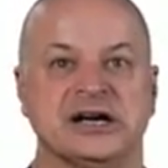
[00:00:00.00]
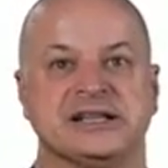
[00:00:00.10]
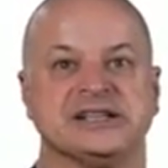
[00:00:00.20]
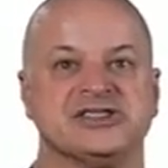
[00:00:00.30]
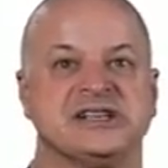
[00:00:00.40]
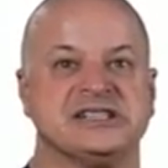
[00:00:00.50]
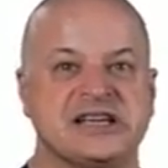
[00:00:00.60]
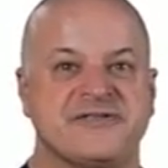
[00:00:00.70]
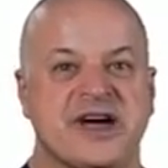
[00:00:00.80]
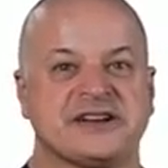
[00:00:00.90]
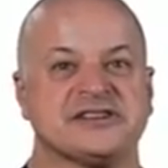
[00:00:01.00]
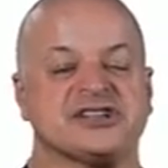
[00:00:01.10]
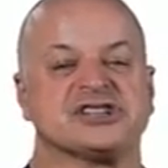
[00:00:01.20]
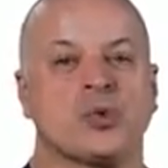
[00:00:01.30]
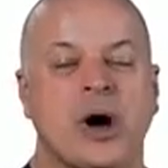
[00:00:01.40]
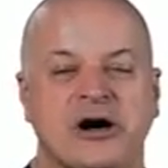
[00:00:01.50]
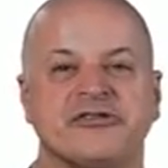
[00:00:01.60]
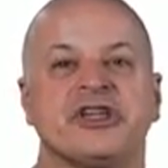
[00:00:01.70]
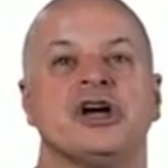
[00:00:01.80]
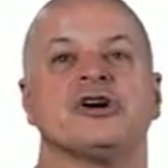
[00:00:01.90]
There's a defect of the
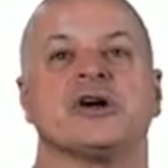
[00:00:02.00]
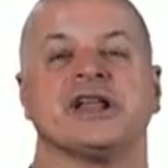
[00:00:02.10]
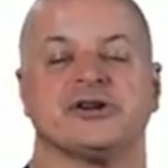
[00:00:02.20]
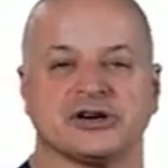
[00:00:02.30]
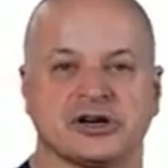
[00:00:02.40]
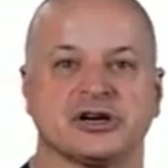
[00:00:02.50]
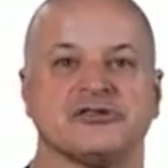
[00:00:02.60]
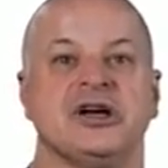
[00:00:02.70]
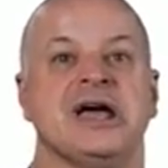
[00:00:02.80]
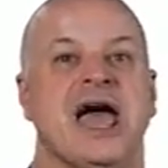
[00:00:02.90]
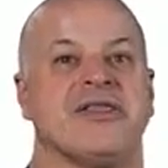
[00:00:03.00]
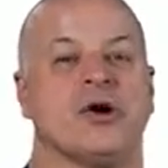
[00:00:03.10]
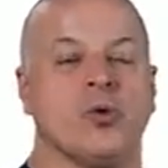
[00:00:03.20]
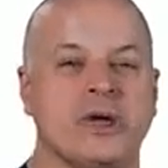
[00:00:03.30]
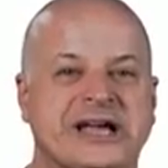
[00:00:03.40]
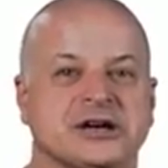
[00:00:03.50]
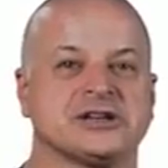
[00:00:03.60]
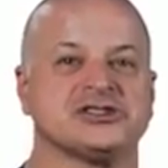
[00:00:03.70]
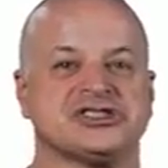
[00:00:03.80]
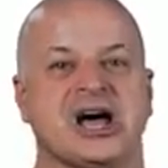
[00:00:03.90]
12th cranial nerve, and the
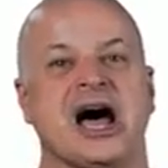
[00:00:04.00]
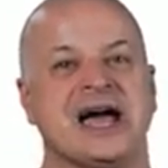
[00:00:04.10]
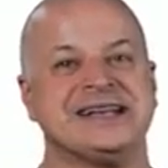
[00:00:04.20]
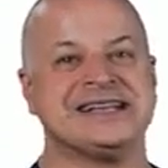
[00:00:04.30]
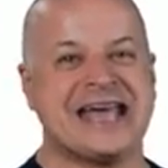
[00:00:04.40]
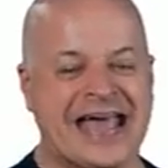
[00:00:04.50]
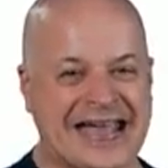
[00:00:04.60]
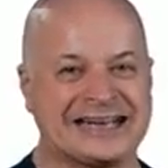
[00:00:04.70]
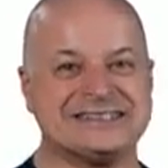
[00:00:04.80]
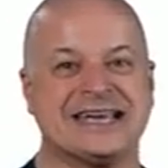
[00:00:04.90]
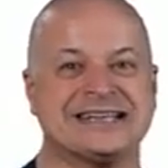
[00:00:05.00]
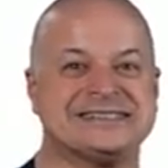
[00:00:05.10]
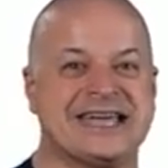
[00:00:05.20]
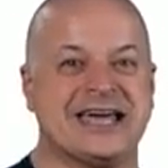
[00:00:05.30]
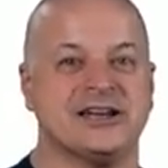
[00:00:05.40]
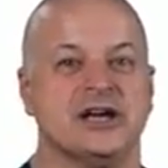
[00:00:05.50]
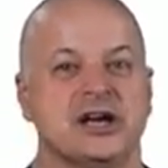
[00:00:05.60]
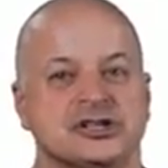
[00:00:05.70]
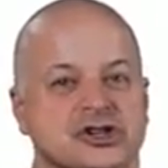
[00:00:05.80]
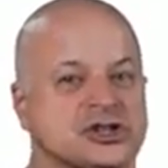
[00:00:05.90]
weaker side can't extend,
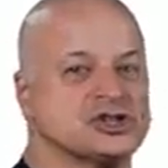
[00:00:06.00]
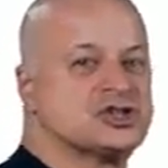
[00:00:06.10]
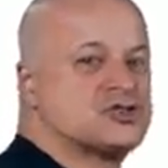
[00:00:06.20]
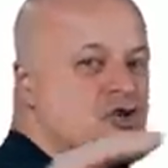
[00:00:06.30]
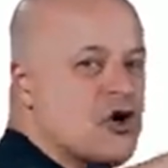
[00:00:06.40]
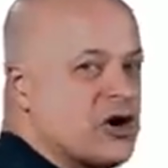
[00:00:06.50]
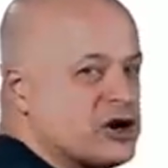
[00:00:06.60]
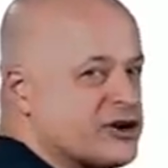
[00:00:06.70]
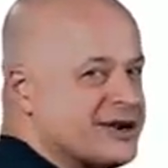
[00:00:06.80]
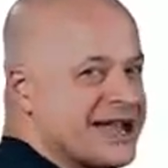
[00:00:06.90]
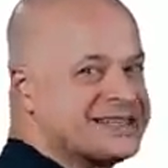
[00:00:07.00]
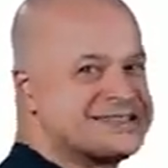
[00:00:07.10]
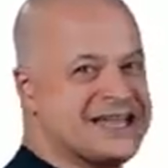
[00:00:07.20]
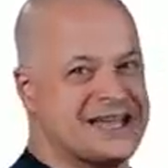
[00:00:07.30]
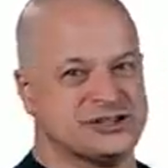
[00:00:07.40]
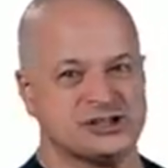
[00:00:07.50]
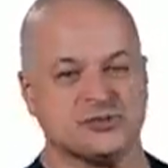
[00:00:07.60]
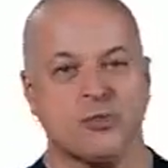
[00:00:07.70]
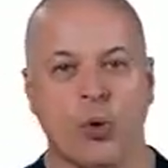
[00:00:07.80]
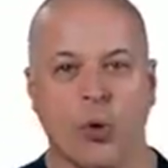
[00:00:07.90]
so the stronger extends
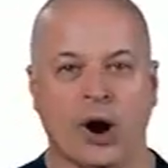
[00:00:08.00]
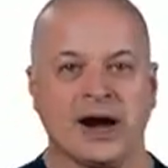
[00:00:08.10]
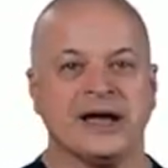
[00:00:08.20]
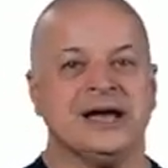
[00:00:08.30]
more.